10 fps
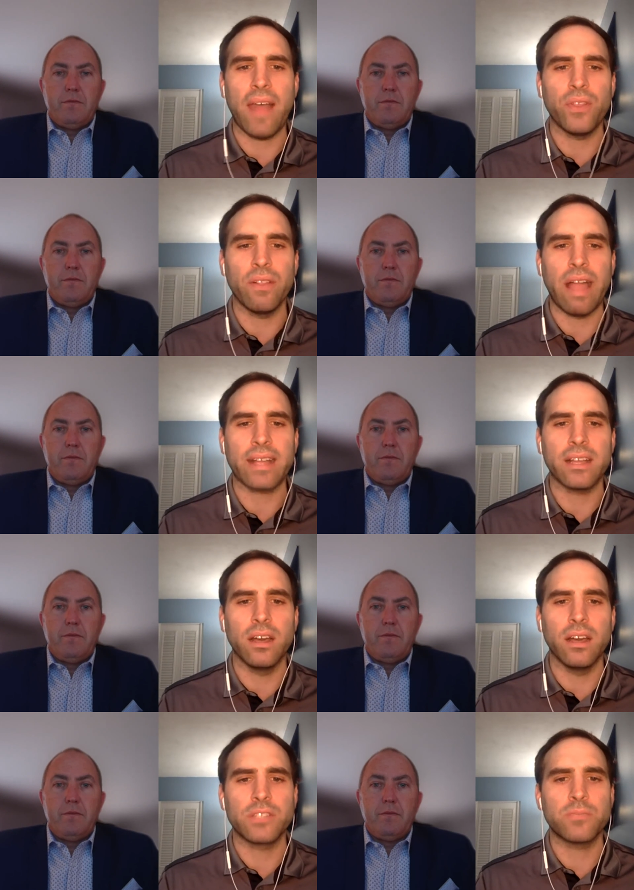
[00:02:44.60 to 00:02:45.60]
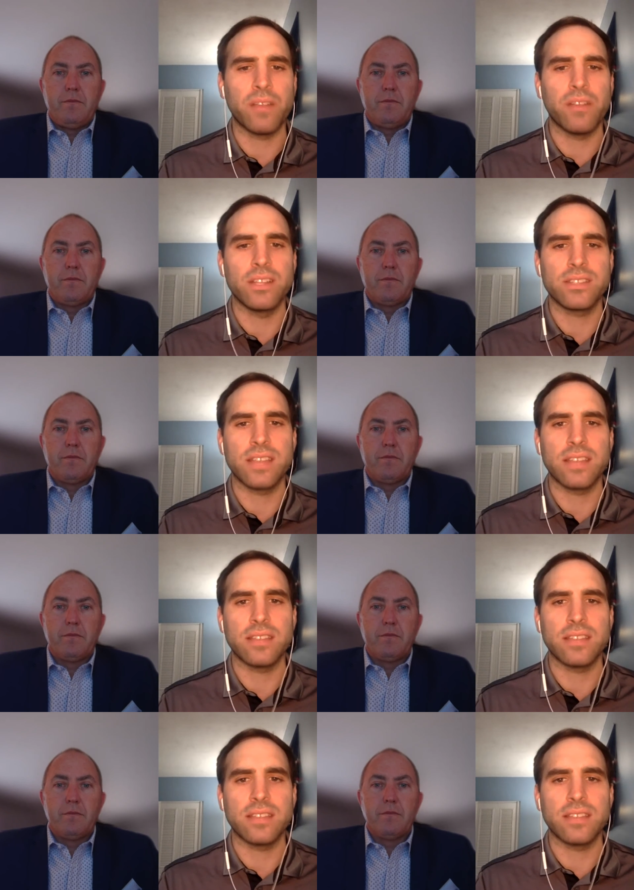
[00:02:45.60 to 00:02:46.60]
Speaker 1: combat the lack of experience
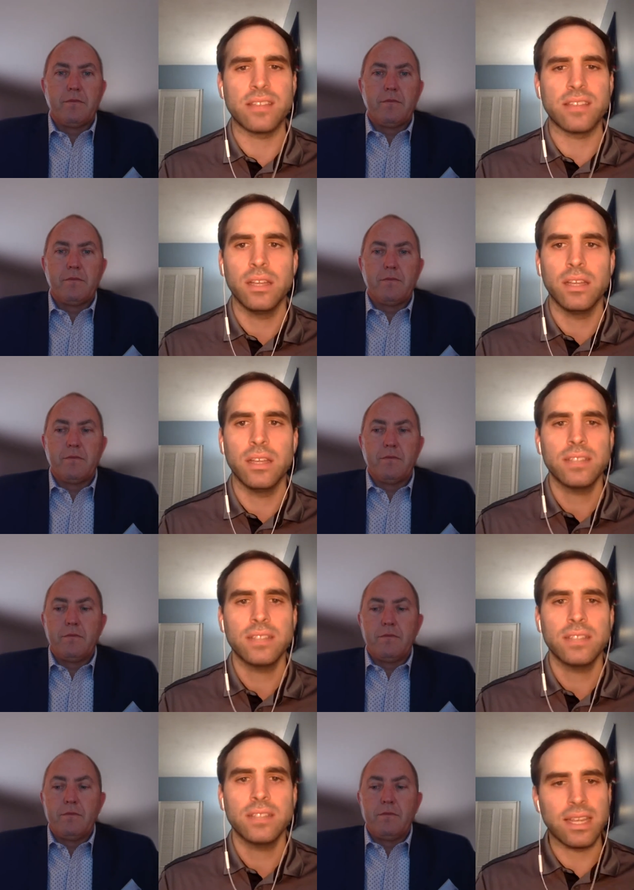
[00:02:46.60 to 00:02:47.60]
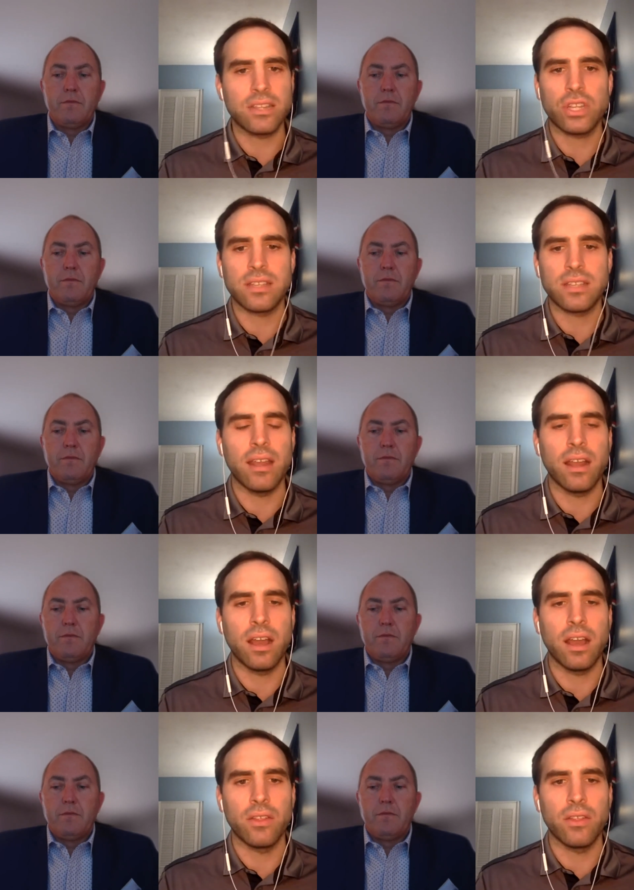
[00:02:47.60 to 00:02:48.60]
that they see among technicians
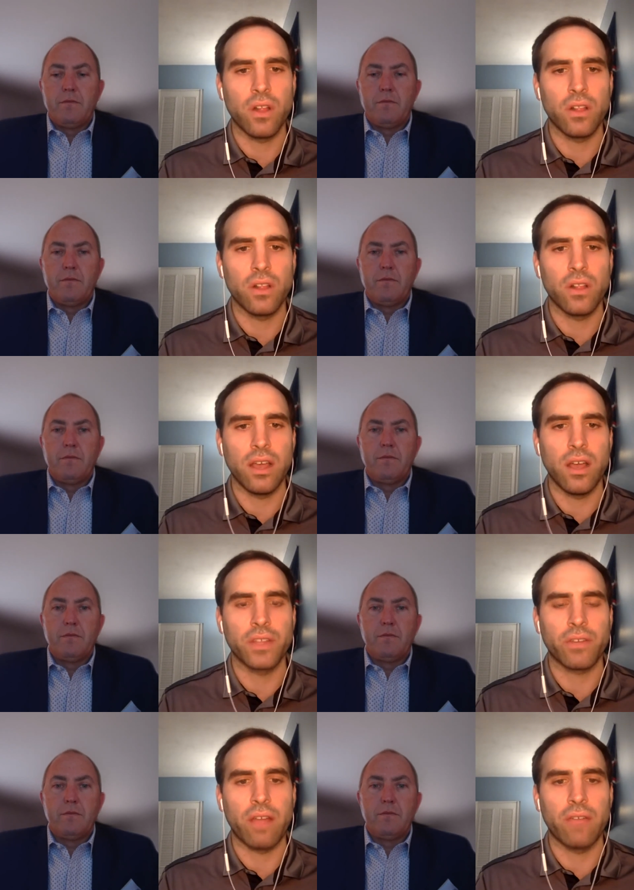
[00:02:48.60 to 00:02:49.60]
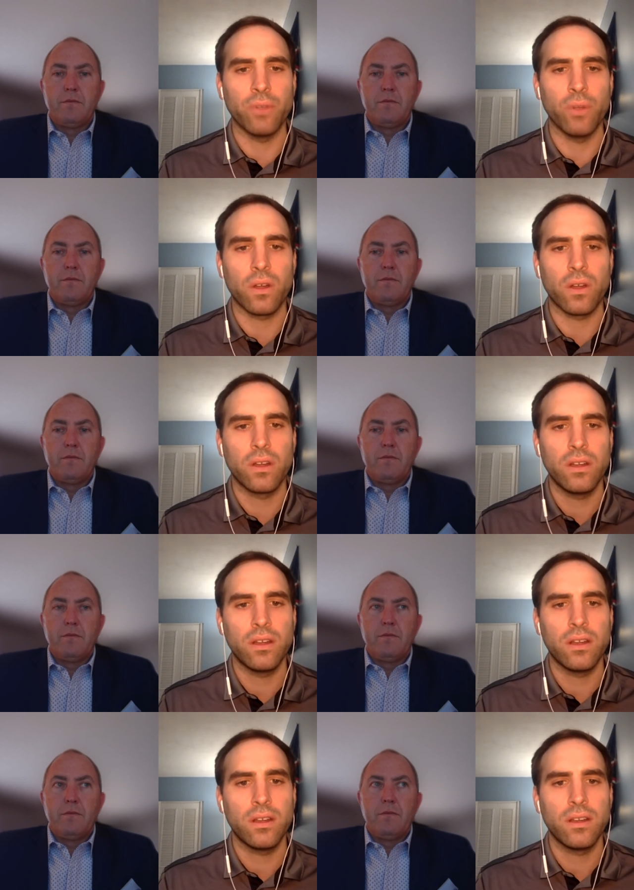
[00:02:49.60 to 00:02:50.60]
and, and other installers uh, on the ground
Speaker 2: floor
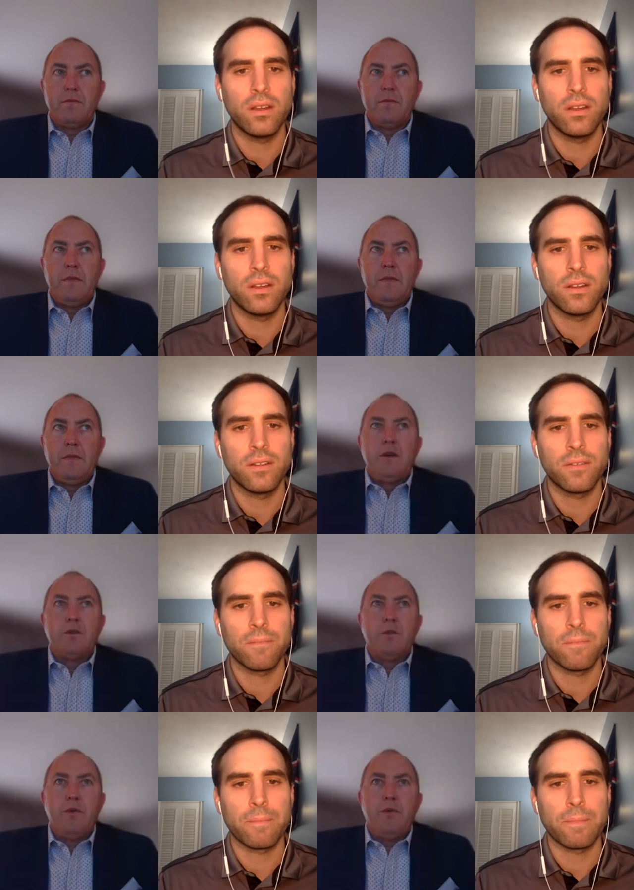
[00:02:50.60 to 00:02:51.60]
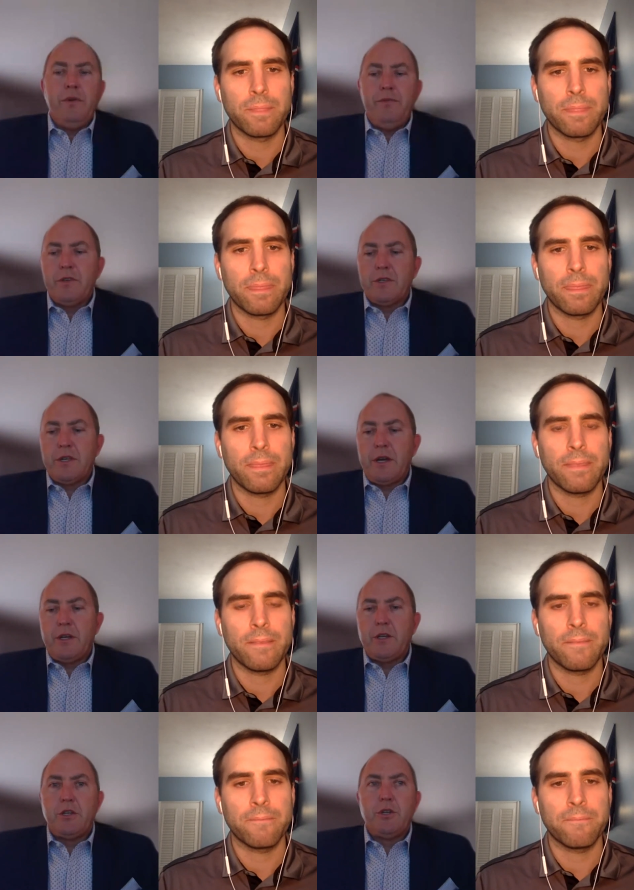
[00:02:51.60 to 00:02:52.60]
so what we've decided
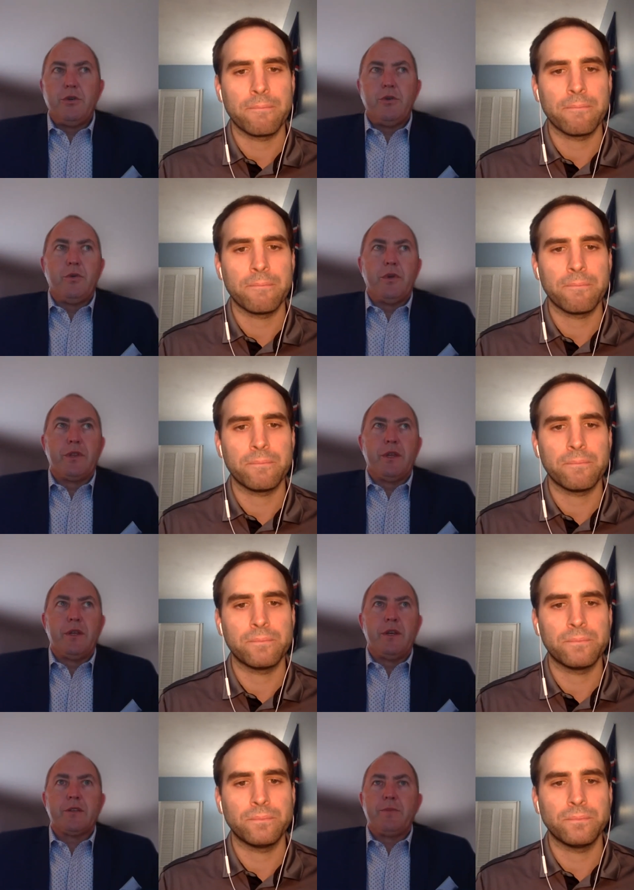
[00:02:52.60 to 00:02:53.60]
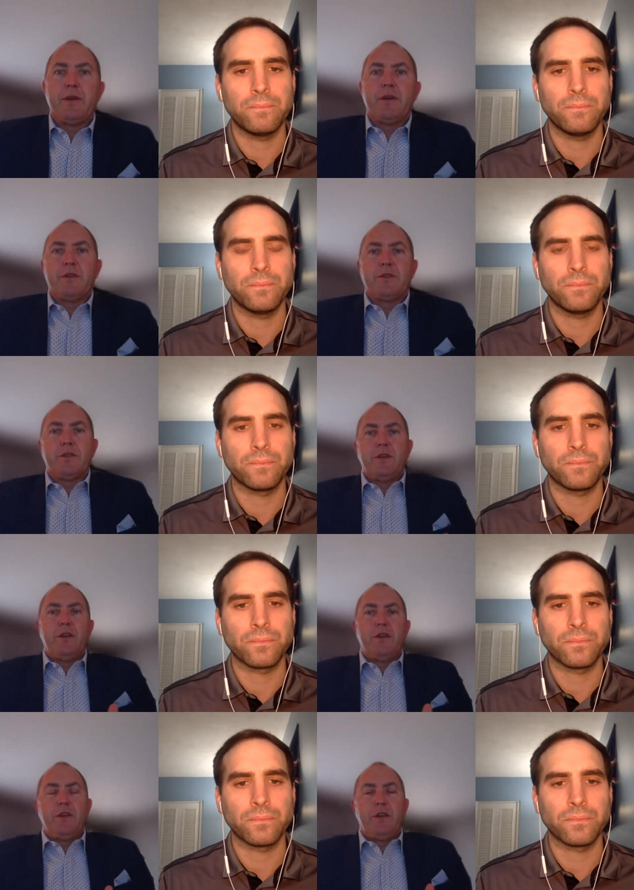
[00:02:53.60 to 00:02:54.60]
to do within this because
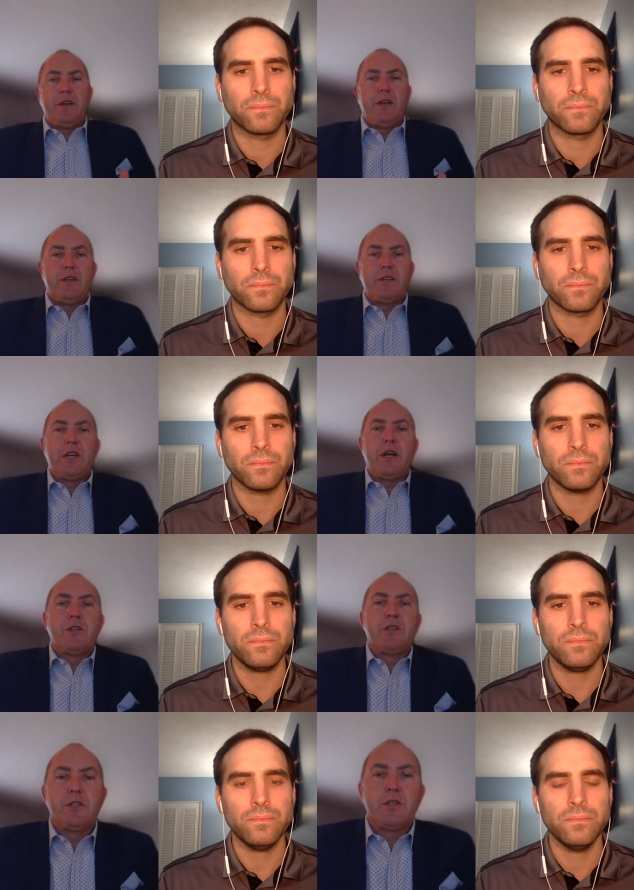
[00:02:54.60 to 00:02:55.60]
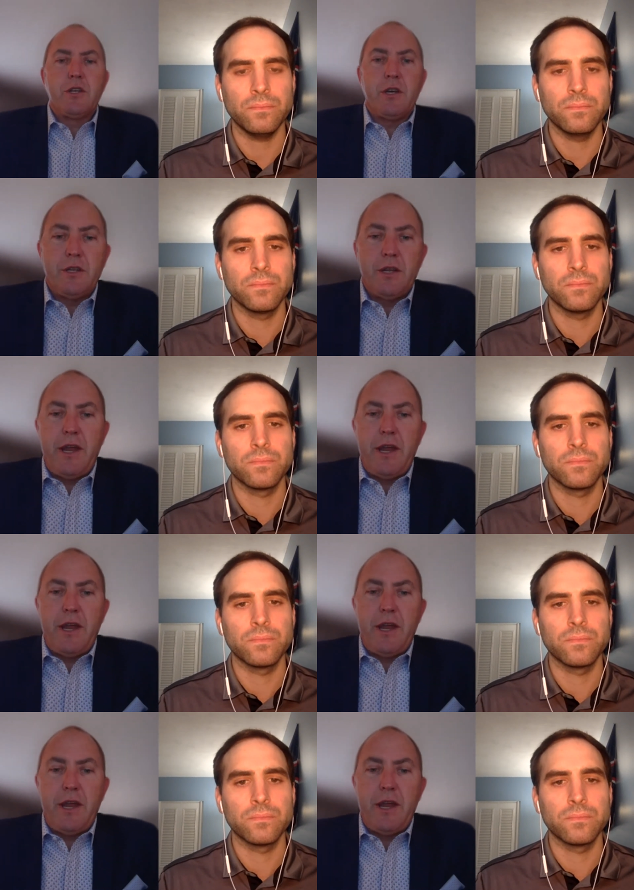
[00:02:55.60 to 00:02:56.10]
again, the challenges that